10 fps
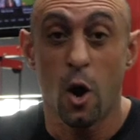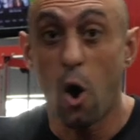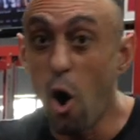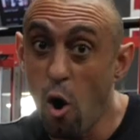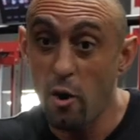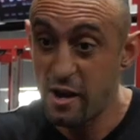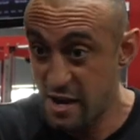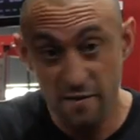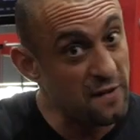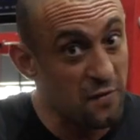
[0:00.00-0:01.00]
Or
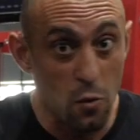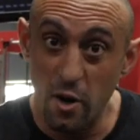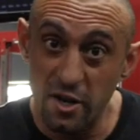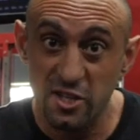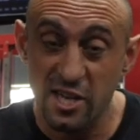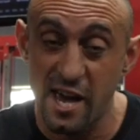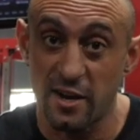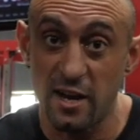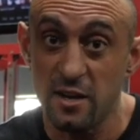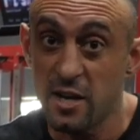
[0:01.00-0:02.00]
even if you wanted to
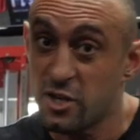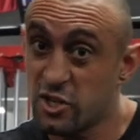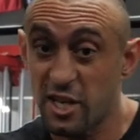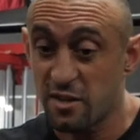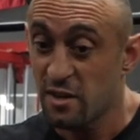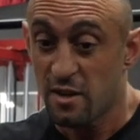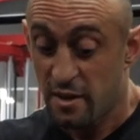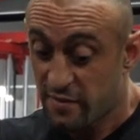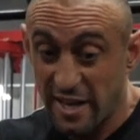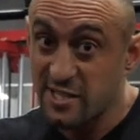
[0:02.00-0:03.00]
counter, you did.
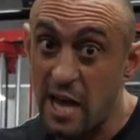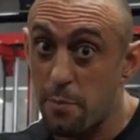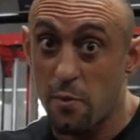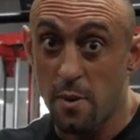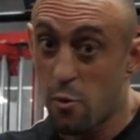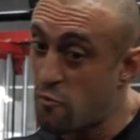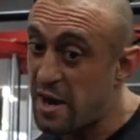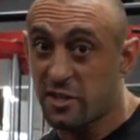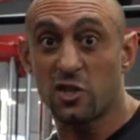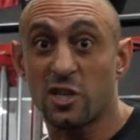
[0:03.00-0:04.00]
That's up,
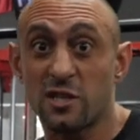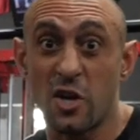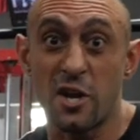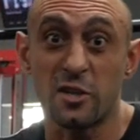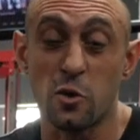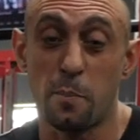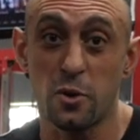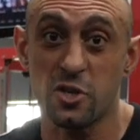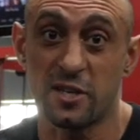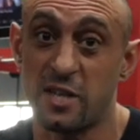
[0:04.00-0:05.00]
ready to just turn it into a push kick.